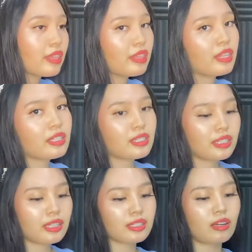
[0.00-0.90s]
this
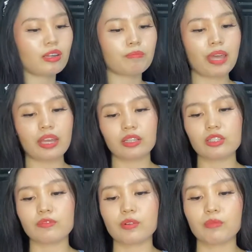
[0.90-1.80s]
is our
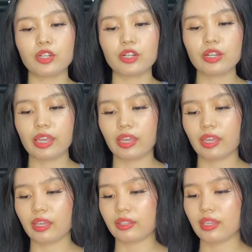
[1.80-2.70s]
package from her.
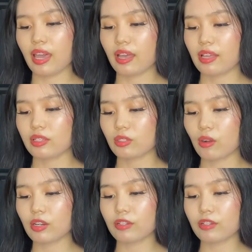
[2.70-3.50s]
And yeah, so our